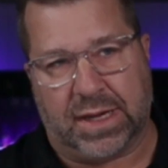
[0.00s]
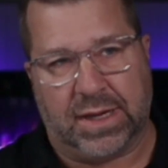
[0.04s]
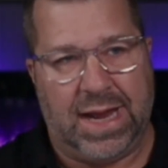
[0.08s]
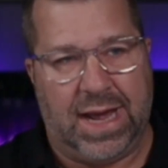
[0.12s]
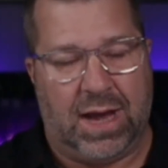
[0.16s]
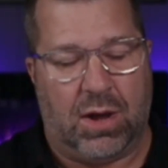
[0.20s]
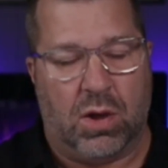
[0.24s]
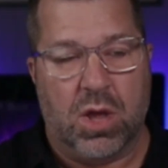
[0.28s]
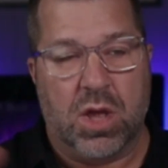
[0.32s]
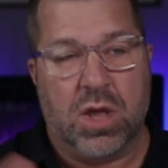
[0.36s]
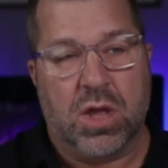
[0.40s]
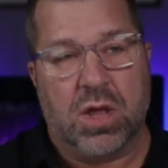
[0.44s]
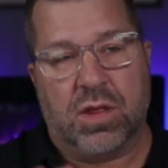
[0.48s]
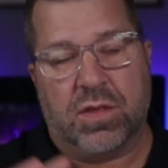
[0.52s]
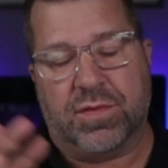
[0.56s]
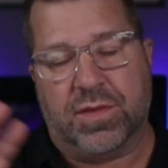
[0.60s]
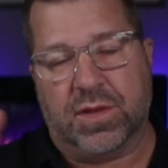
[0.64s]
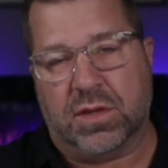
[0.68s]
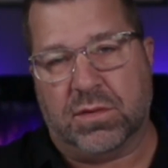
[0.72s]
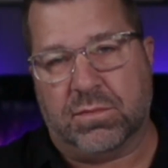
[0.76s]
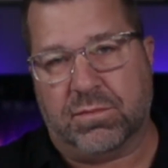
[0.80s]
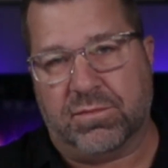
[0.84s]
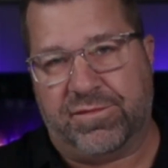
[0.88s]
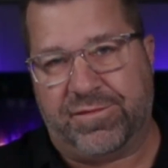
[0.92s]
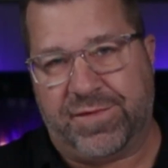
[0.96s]
Now,
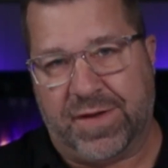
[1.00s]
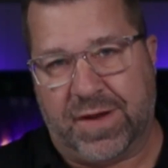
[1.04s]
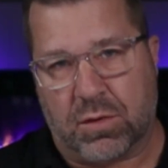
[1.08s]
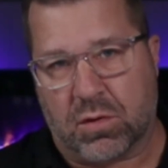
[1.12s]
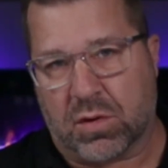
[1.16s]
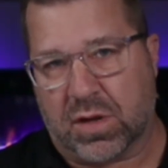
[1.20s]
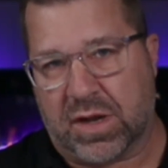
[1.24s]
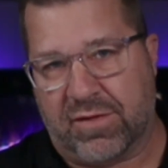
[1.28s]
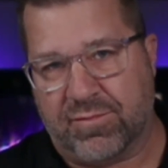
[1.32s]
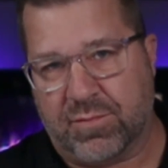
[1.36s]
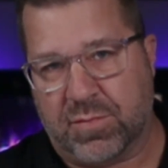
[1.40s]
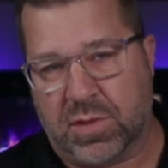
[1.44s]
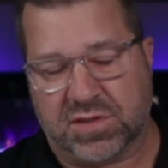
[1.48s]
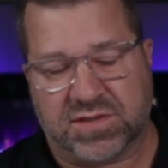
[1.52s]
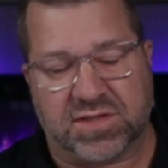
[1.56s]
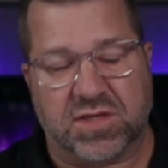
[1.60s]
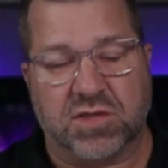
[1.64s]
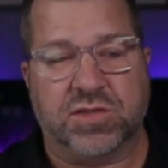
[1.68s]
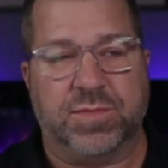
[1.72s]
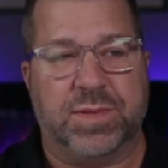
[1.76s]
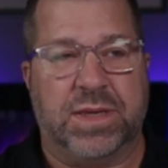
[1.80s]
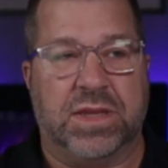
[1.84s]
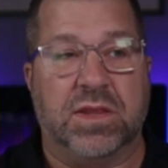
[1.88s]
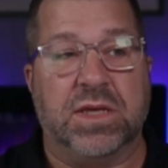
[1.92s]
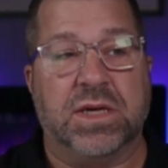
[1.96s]
the federal government,
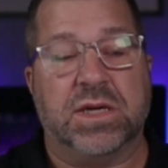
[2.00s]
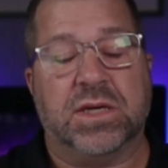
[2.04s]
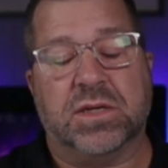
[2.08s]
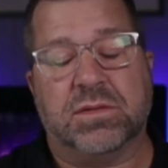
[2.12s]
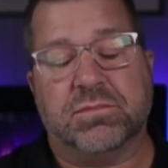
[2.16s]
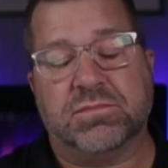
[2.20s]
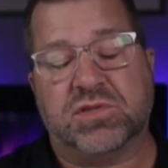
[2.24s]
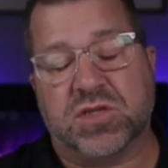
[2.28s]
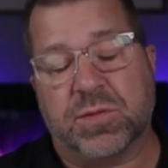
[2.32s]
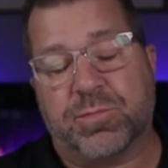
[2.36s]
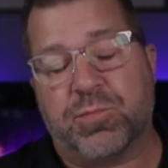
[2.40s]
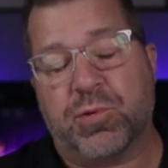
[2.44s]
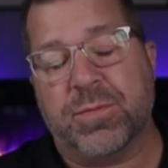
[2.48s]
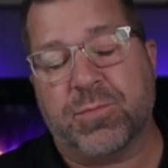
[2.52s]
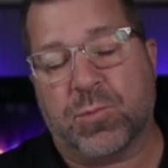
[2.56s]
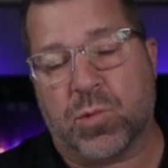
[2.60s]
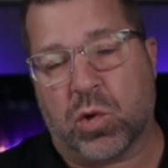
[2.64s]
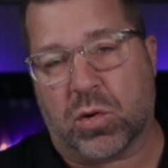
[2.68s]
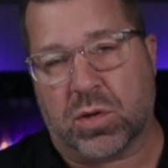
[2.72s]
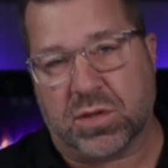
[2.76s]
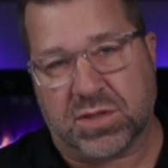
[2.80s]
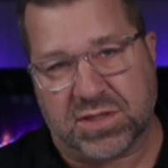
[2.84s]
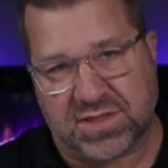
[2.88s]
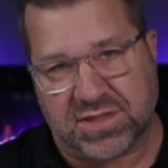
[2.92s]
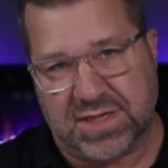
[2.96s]
the Supreme
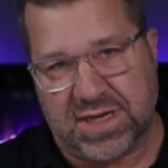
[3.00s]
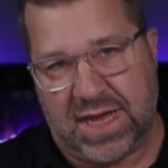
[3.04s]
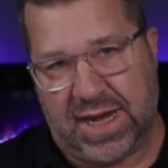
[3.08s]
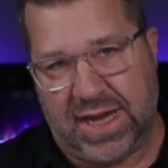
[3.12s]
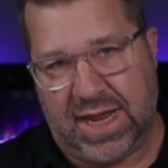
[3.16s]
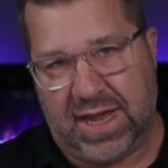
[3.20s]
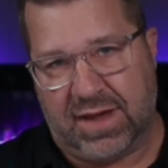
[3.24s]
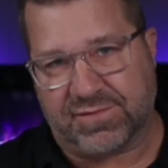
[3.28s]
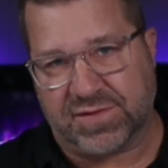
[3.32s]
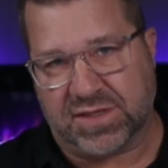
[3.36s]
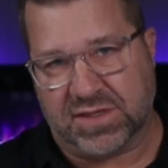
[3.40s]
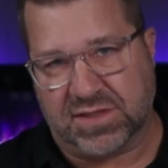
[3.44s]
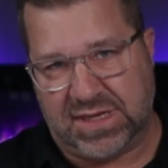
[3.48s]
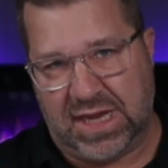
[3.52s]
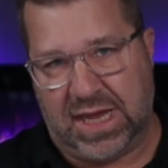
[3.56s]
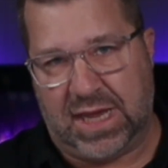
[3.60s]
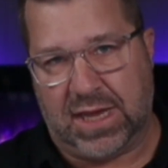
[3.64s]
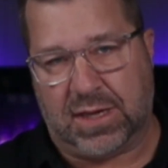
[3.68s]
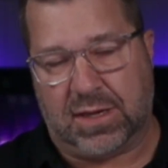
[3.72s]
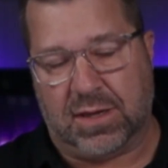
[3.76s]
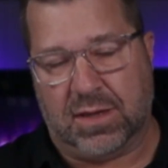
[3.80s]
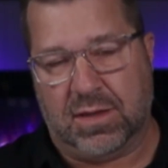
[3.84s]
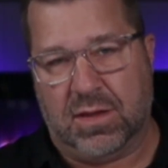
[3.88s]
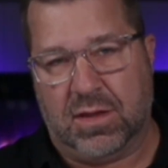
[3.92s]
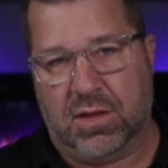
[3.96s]
Court does not have to
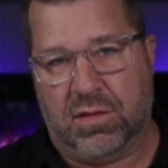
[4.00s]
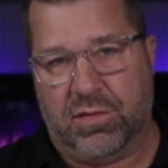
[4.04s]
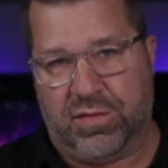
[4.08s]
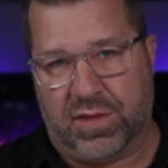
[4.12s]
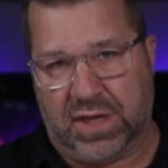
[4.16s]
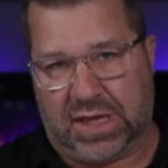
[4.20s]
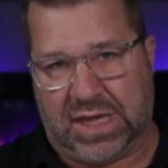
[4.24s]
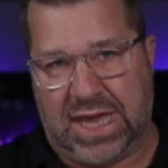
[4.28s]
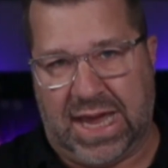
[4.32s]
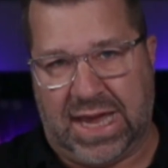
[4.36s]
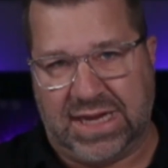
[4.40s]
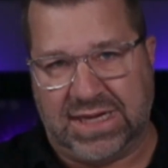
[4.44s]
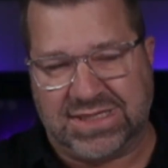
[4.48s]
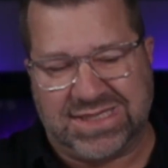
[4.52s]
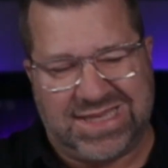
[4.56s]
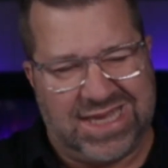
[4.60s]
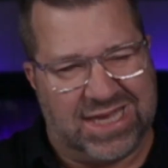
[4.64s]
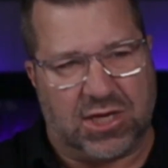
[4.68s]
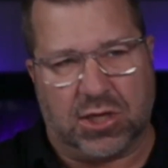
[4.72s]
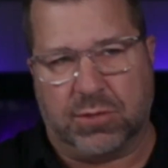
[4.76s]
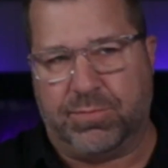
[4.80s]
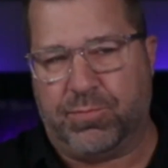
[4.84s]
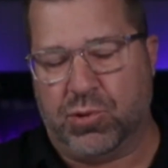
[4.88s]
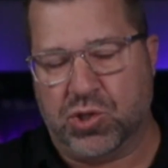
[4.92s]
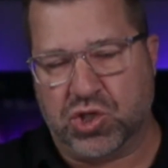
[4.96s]
take the case. They
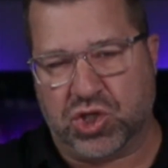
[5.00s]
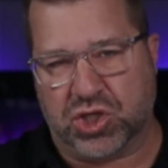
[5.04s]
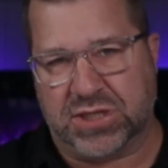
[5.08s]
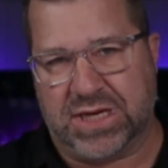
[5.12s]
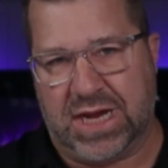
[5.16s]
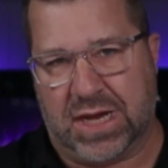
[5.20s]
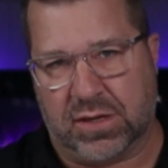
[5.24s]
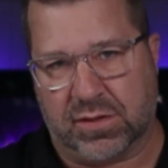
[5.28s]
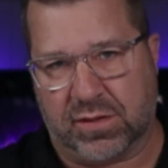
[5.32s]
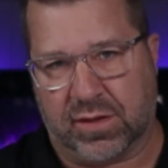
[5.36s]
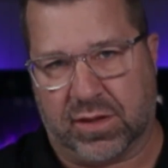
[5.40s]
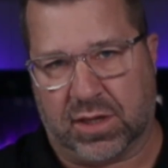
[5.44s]
could push it down to the